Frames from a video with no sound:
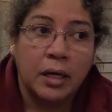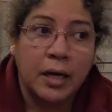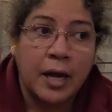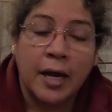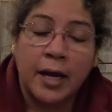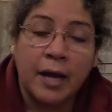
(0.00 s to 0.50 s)

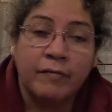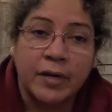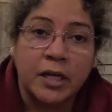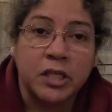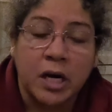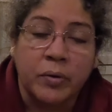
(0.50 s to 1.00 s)
I have
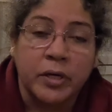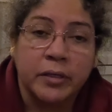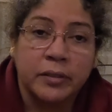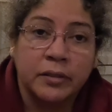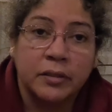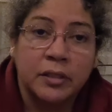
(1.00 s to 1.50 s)
not showered.
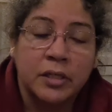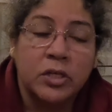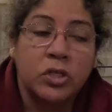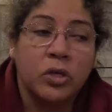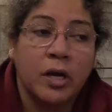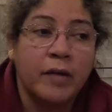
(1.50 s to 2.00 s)

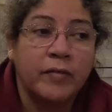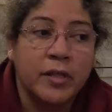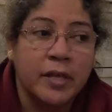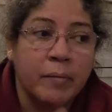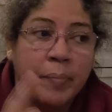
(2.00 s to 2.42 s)
So I have to think